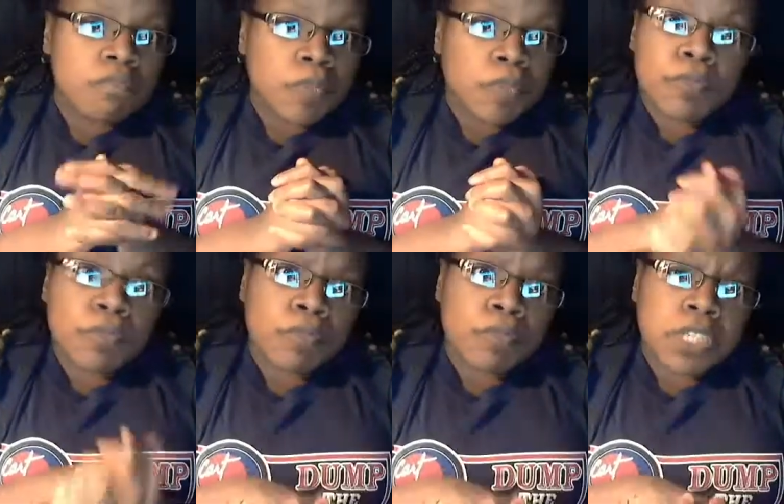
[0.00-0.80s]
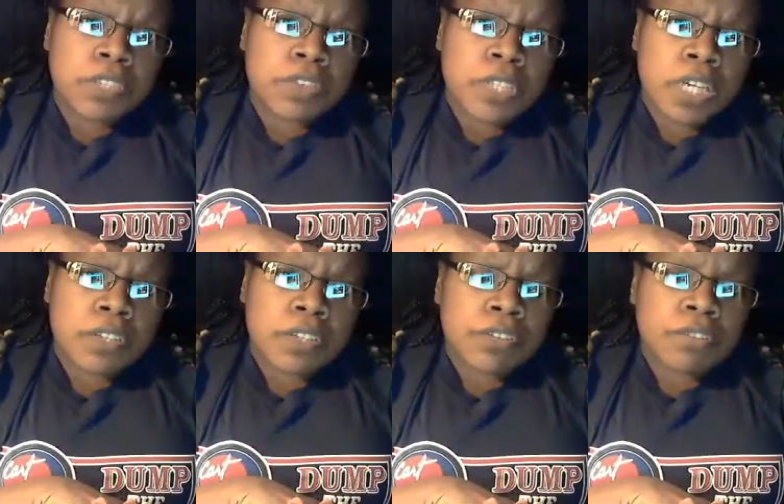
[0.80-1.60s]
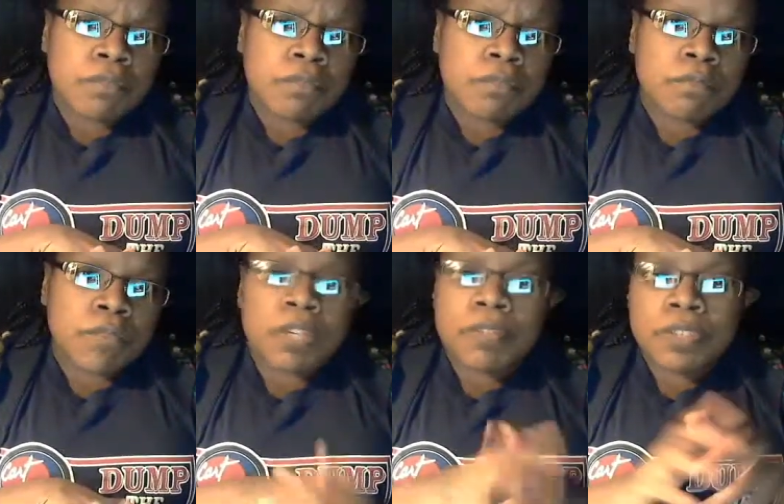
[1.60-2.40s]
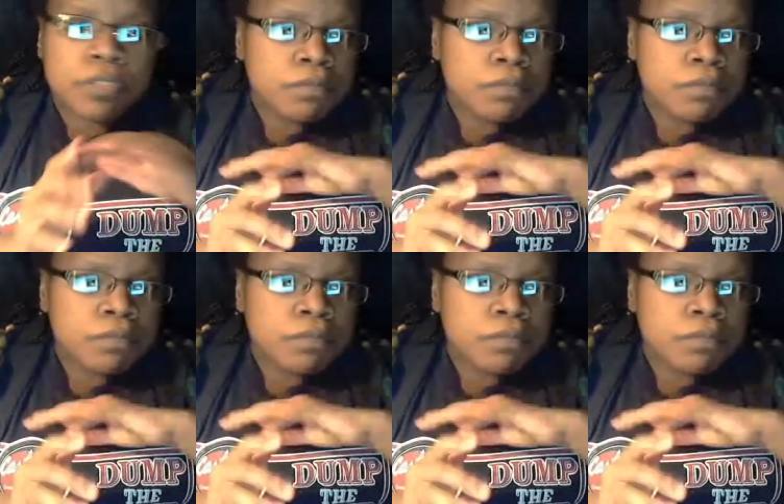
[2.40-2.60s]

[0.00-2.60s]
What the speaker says: wonder what we're going to do that year. Anyways,